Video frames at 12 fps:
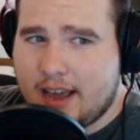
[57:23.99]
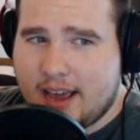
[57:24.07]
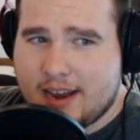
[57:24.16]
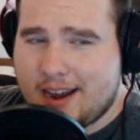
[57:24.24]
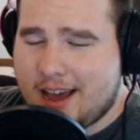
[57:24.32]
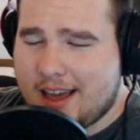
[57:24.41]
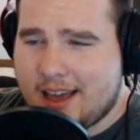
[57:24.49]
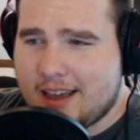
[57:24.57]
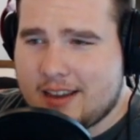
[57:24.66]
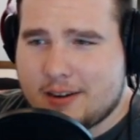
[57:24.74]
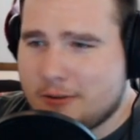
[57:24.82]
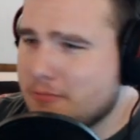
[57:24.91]
And,
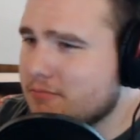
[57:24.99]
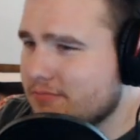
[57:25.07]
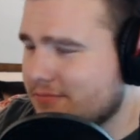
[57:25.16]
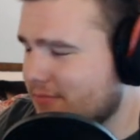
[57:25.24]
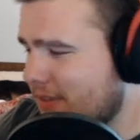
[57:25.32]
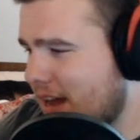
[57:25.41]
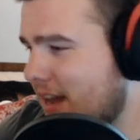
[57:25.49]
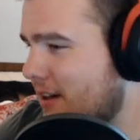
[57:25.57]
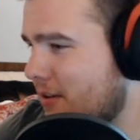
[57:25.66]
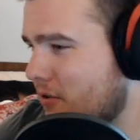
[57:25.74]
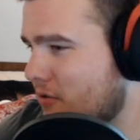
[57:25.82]
you know, I don't know.